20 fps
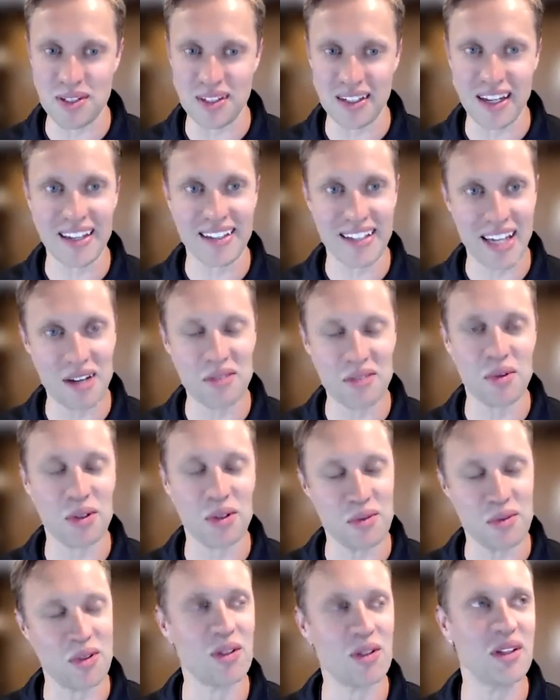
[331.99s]
And that that
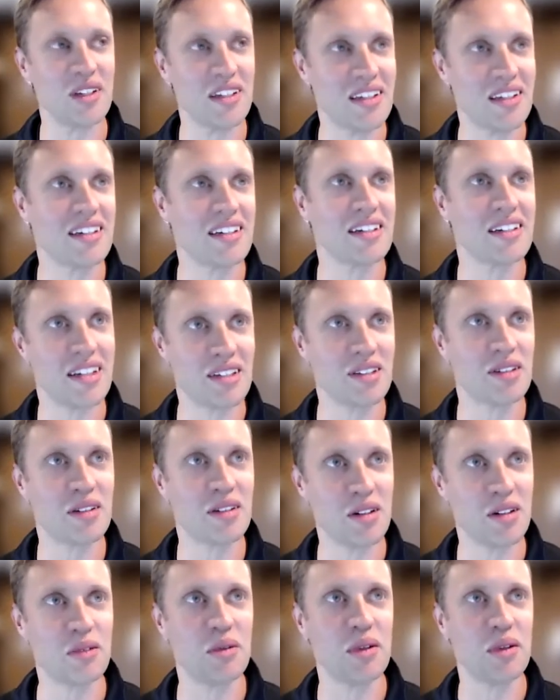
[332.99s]
one really,
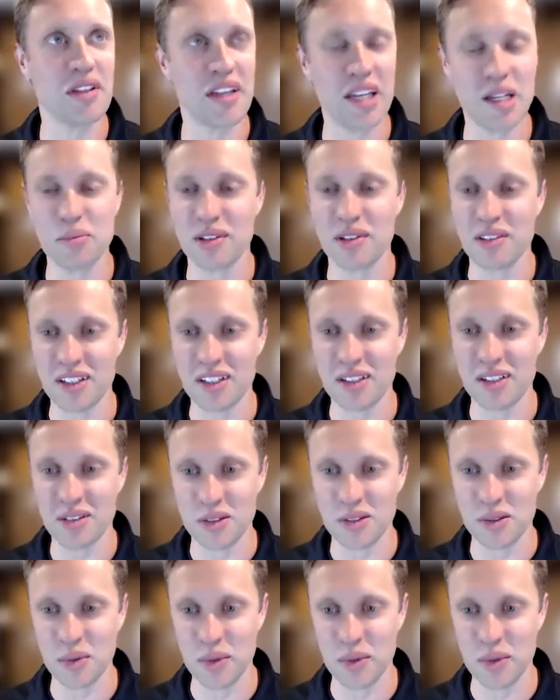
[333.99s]
you know, really had me thinking too.